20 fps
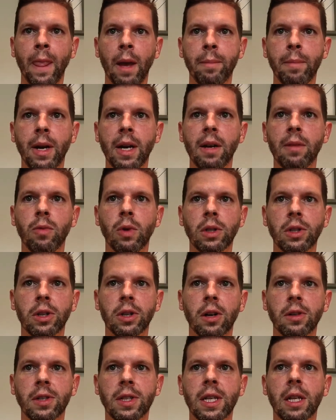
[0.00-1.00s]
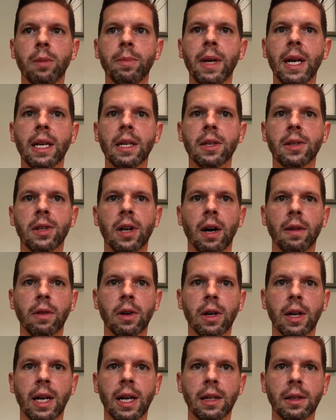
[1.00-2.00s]
many of which are still being
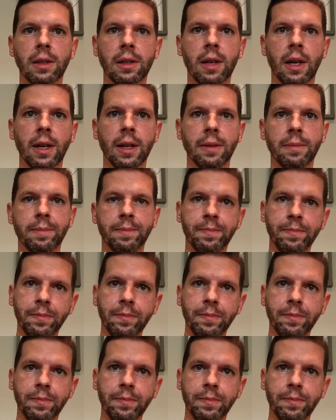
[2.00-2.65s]
discovered and studied.